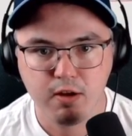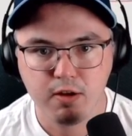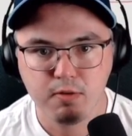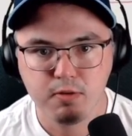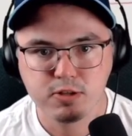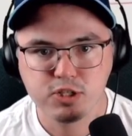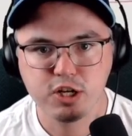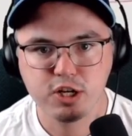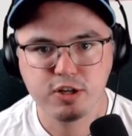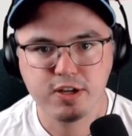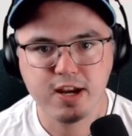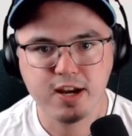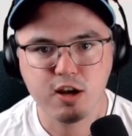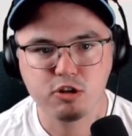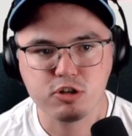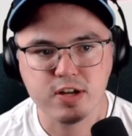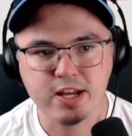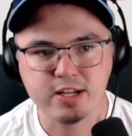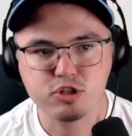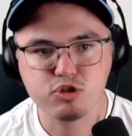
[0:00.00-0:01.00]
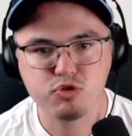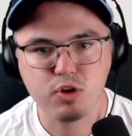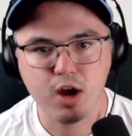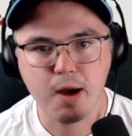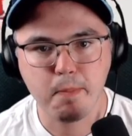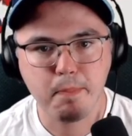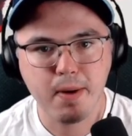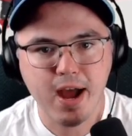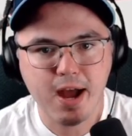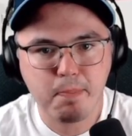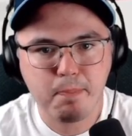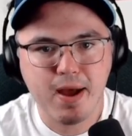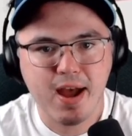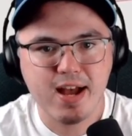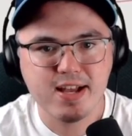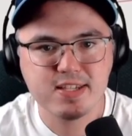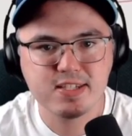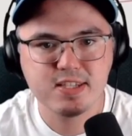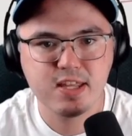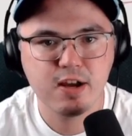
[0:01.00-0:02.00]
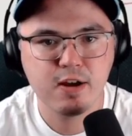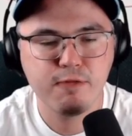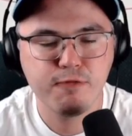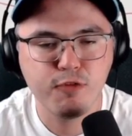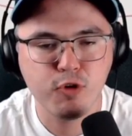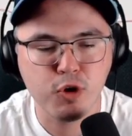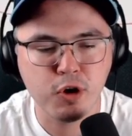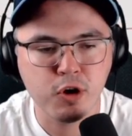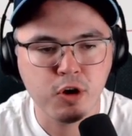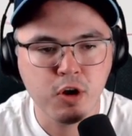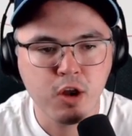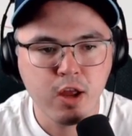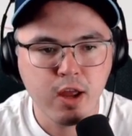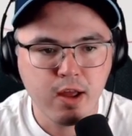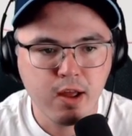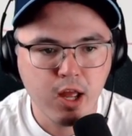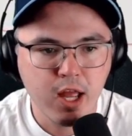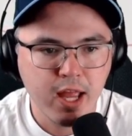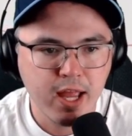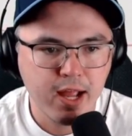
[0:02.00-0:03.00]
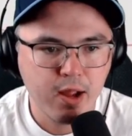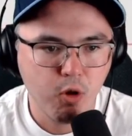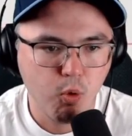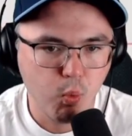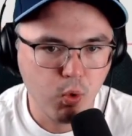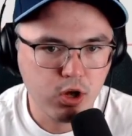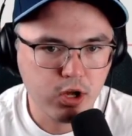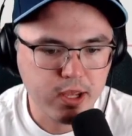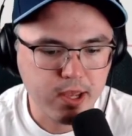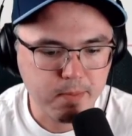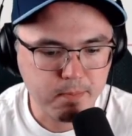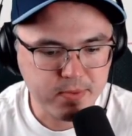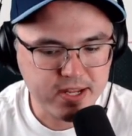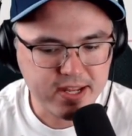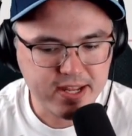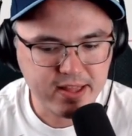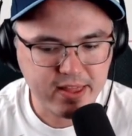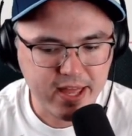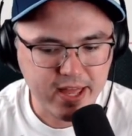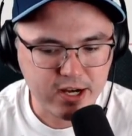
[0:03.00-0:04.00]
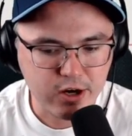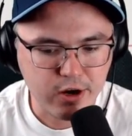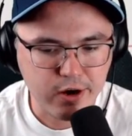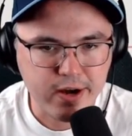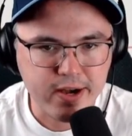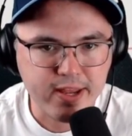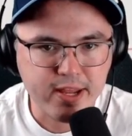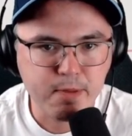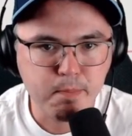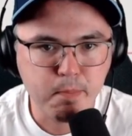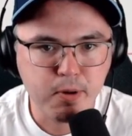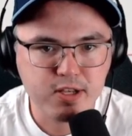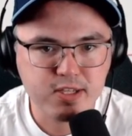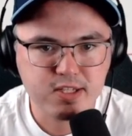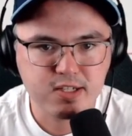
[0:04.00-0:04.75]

Giordano, nice drop back pass there for William Nylander, and he puts it